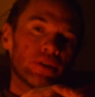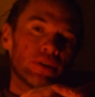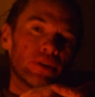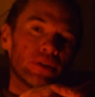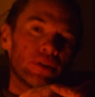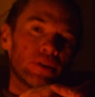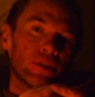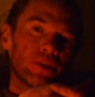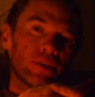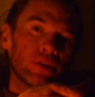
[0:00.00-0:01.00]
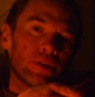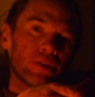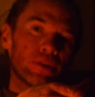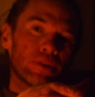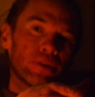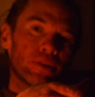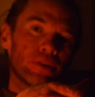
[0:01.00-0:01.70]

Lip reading: No one is speaking in this clip.